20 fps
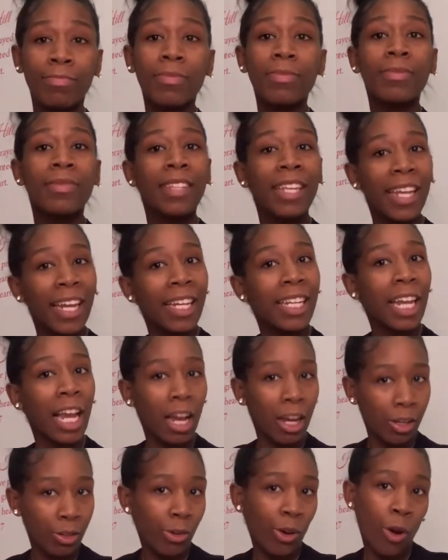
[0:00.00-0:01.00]
Then
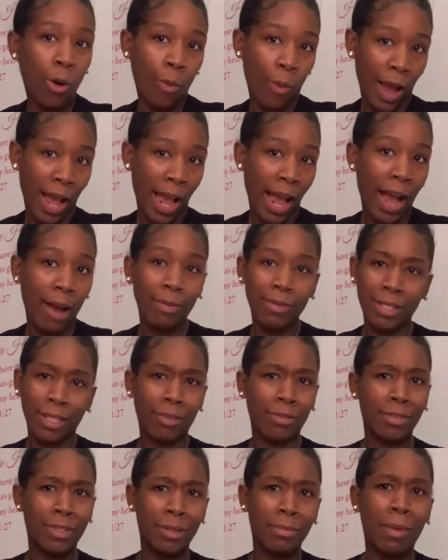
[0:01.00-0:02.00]
y'all know why I was
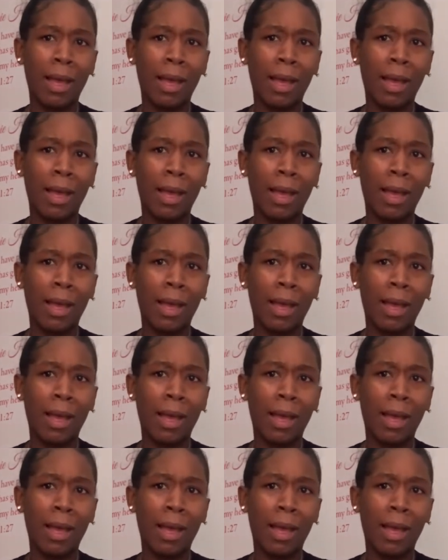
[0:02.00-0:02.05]
talking to